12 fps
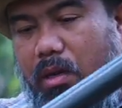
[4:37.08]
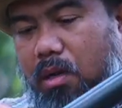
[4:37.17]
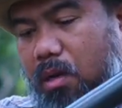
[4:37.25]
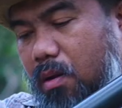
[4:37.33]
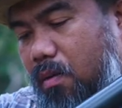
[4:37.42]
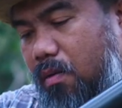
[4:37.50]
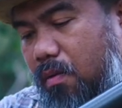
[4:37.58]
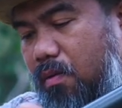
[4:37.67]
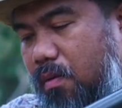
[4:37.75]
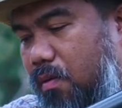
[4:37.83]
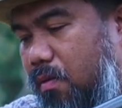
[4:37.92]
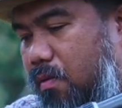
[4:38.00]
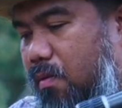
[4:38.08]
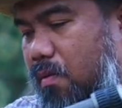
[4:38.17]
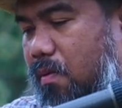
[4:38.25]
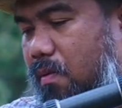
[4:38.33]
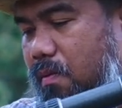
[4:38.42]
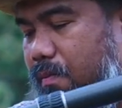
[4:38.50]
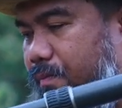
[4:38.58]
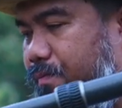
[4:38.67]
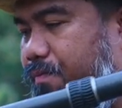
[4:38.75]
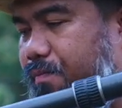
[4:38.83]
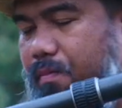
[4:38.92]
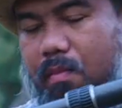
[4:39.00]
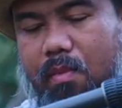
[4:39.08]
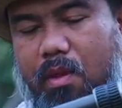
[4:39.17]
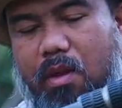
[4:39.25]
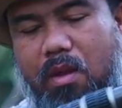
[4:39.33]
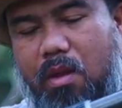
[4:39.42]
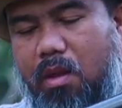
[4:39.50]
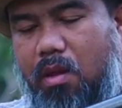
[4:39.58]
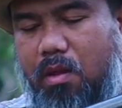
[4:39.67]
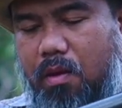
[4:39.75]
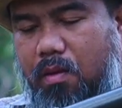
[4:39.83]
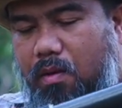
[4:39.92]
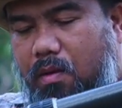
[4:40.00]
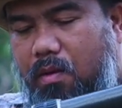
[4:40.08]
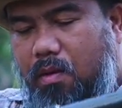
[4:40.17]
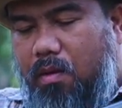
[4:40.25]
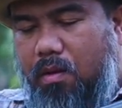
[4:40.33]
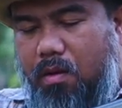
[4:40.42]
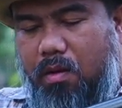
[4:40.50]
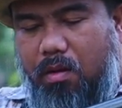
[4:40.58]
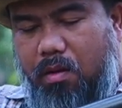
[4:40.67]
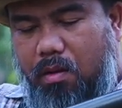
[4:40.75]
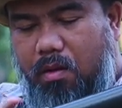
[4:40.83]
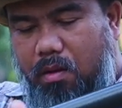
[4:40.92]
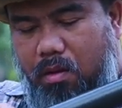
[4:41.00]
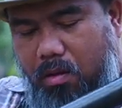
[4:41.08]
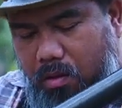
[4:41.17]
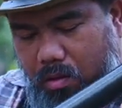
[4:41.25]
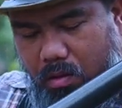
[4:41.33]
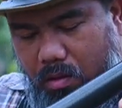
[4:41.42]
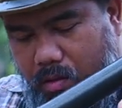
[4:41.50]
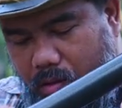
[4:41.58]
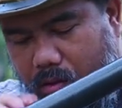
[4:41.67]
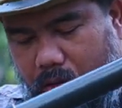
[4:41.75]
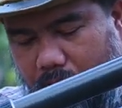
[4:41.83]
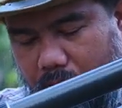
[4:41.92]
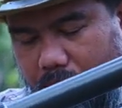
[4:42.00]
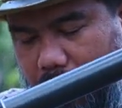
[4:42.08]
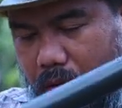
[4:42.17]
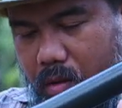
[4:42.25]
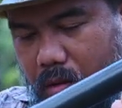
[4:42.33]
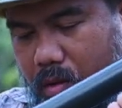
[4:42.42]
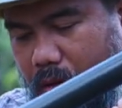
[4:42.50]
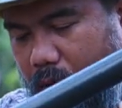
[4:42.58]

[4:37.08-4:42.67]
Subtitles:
(no one is talking)